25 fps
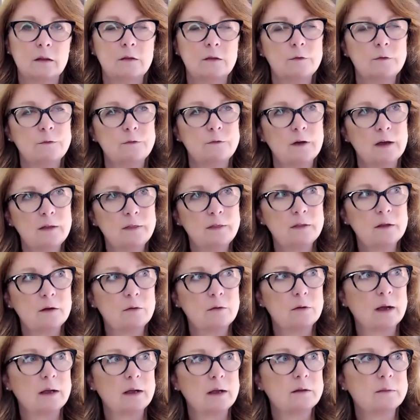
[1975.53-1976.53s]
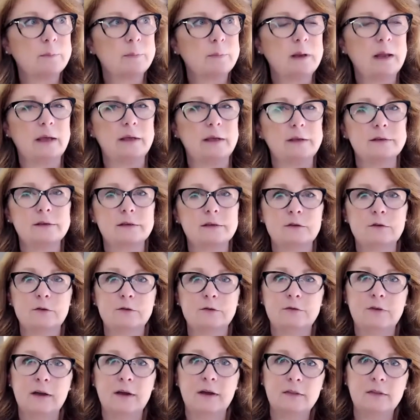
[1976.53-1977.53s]
find the right place, to
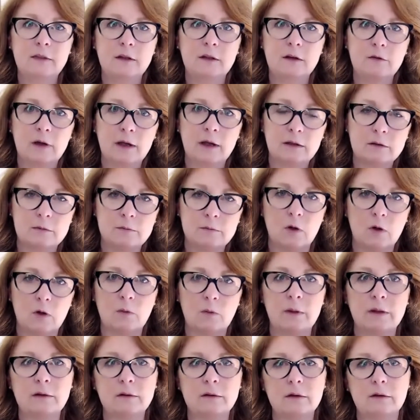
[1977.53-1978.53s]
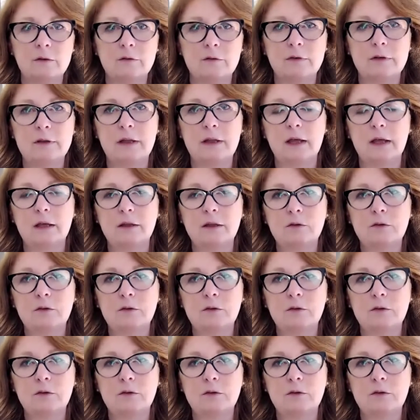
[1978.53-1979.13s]
find the right moment of a day,